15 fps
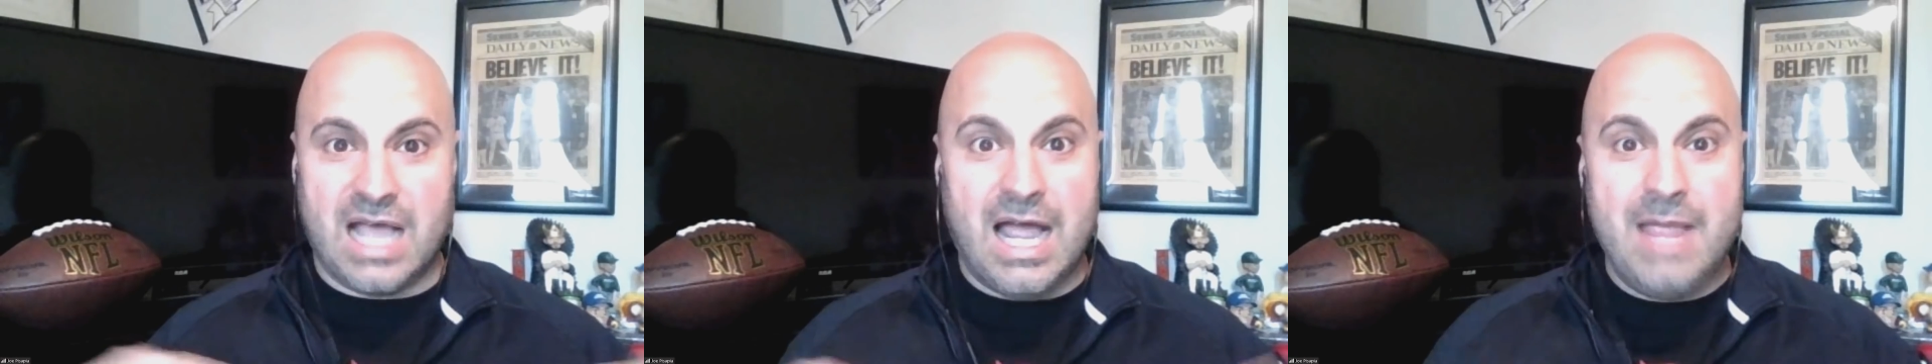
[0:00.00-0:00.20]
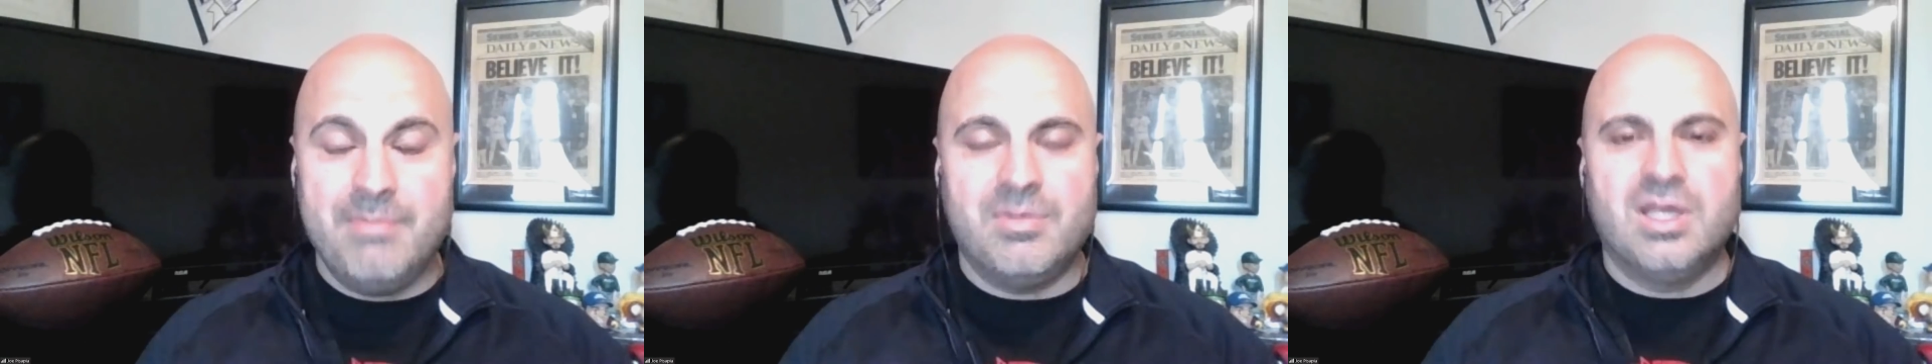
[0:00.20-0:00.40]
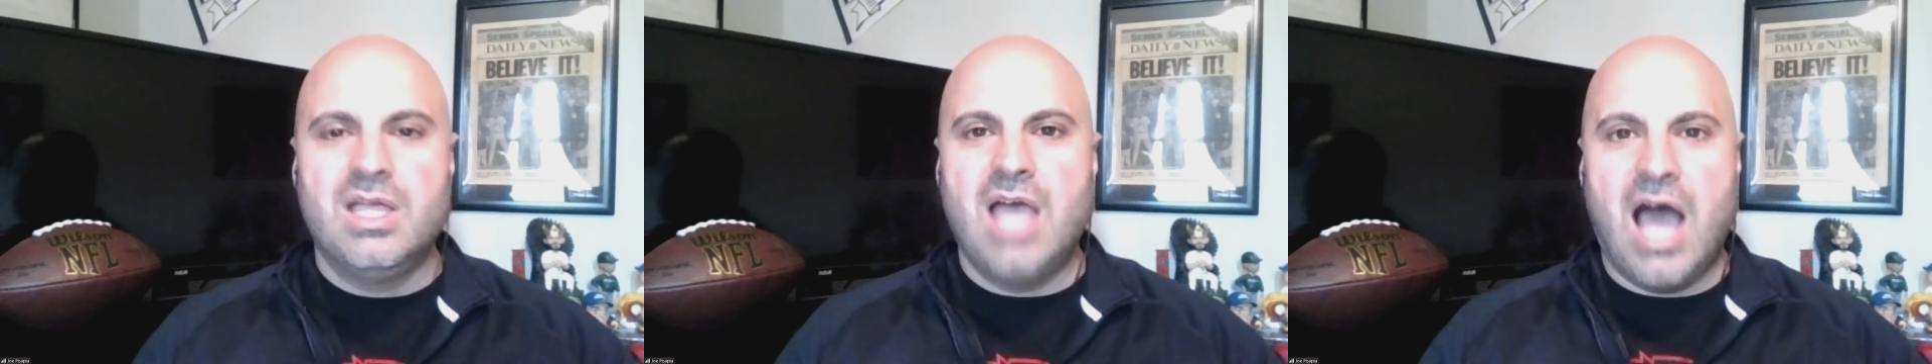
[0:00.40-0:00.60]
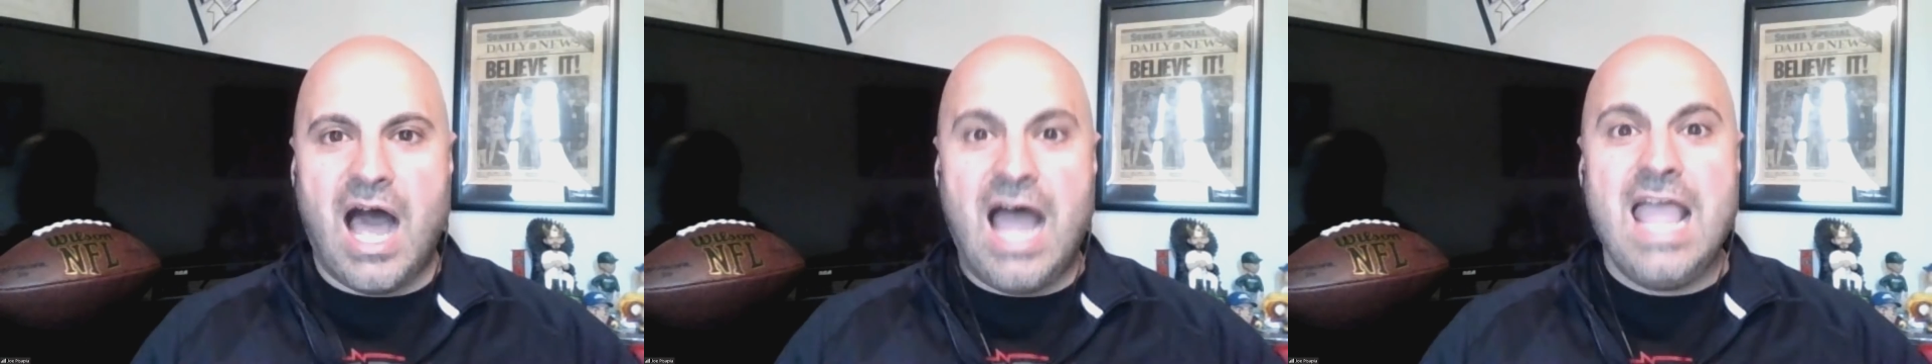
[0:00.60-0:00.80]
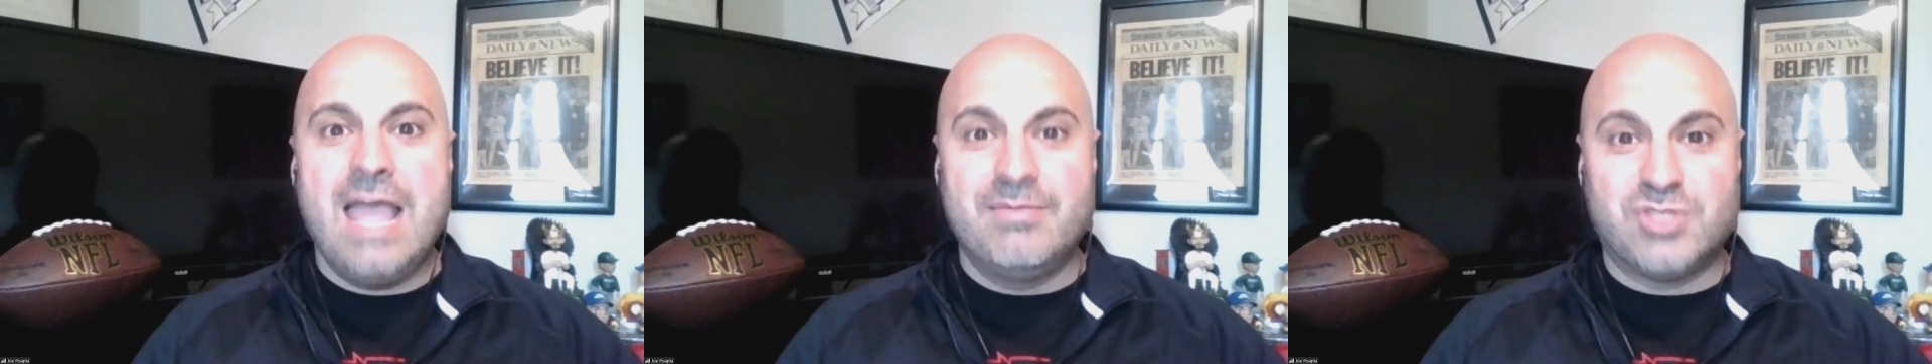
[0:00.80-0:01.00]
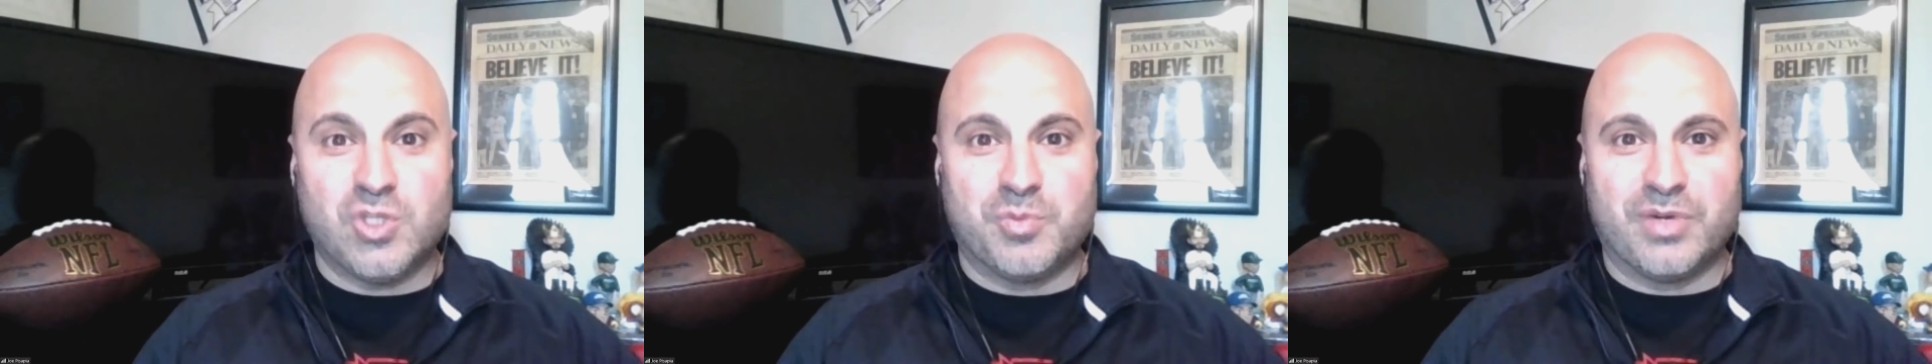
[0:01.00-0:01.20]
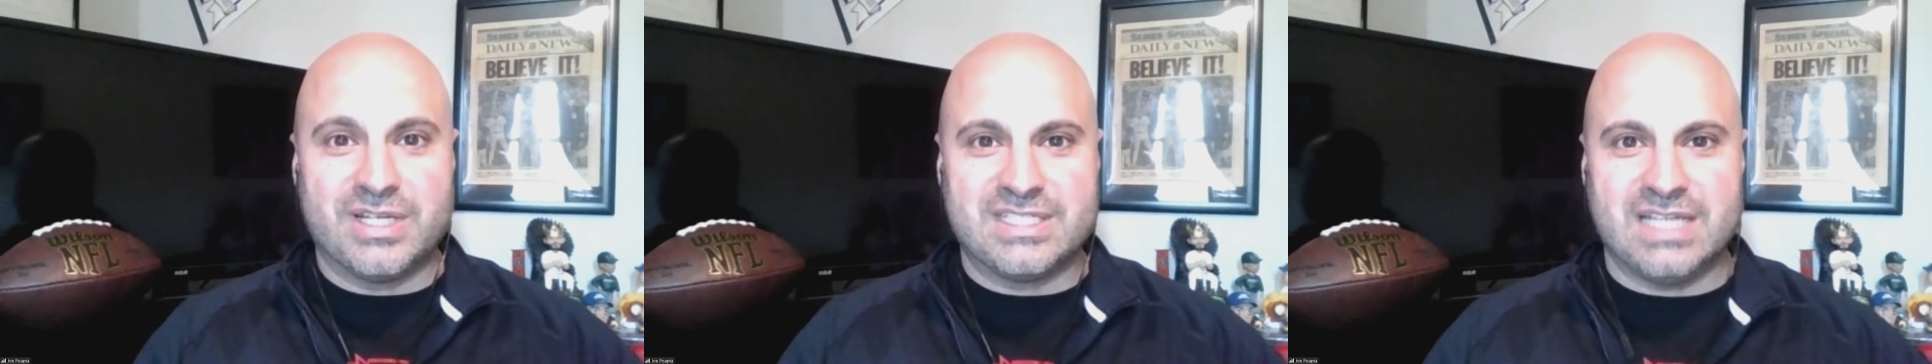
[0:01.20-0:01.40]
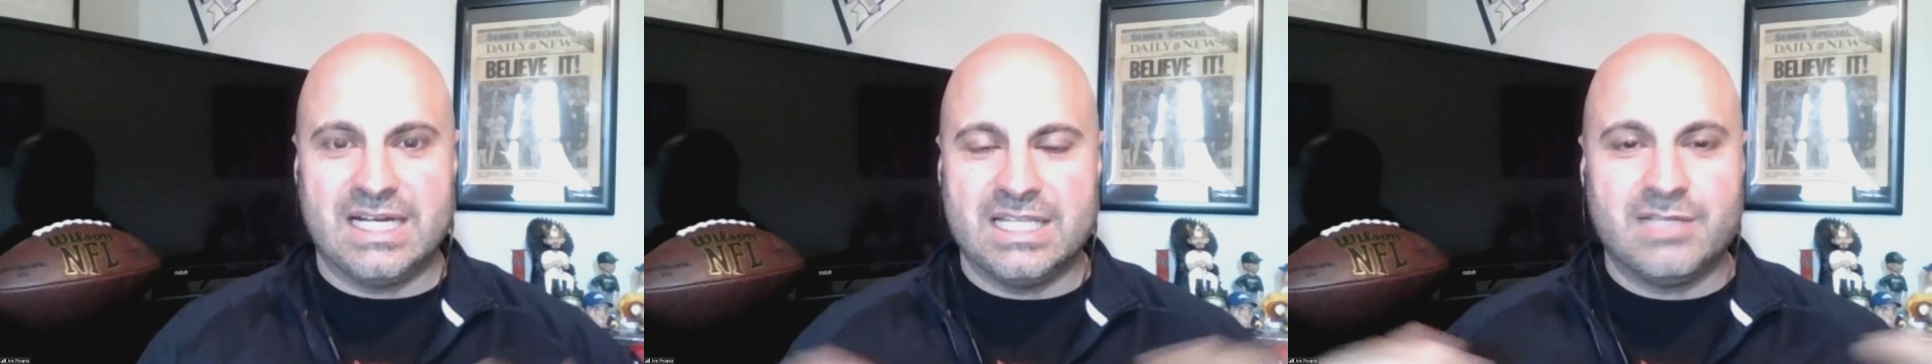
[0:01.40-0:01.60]
I am super
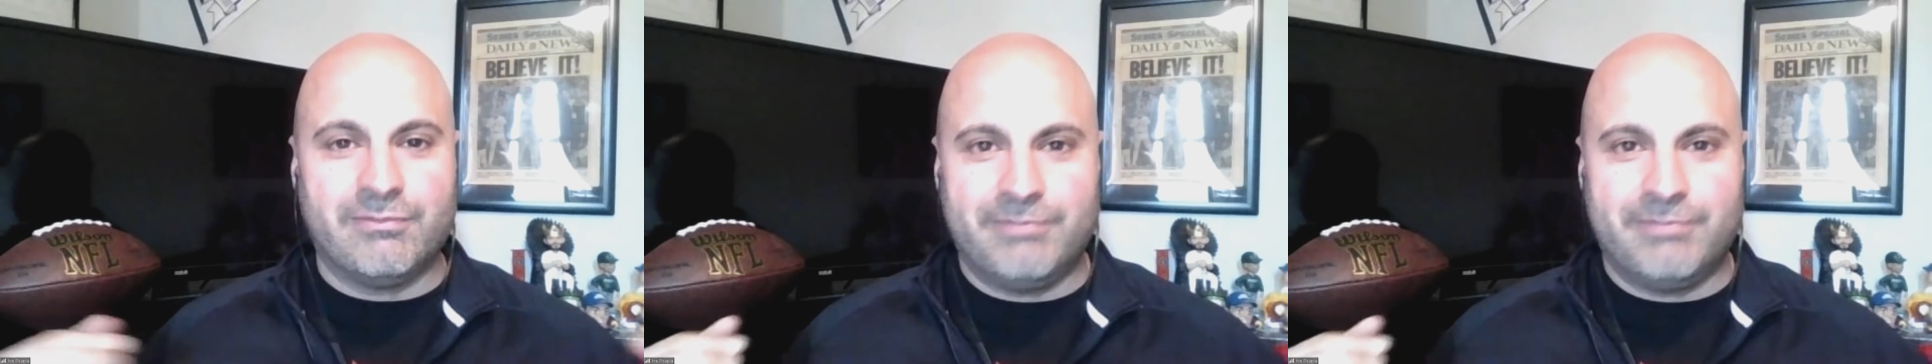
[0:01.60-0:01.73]
excited.